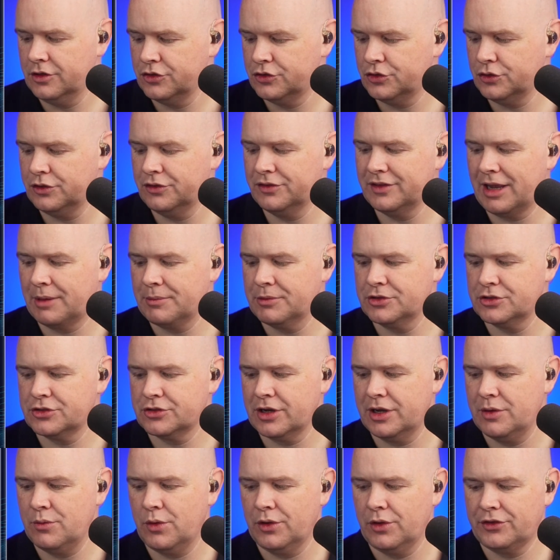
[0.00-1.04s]
sort of
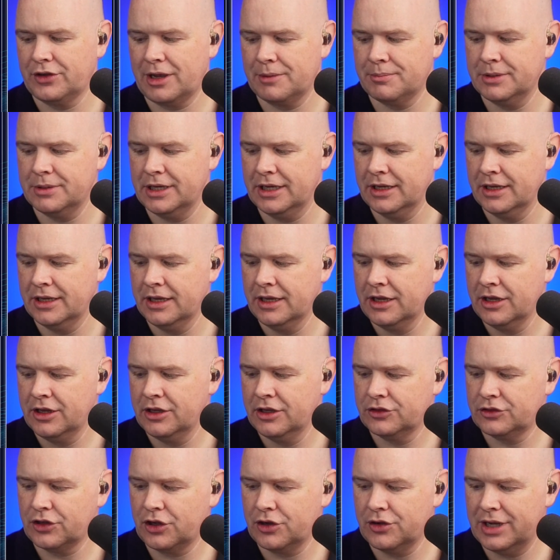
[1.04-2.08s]
demonstrate what's happening.
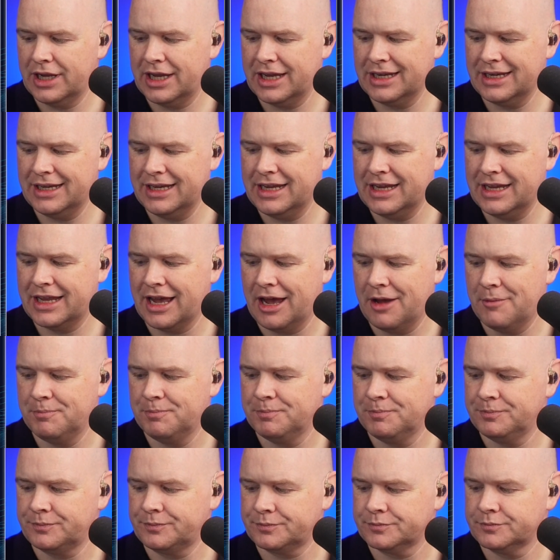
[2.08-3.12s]
So in Ecamm,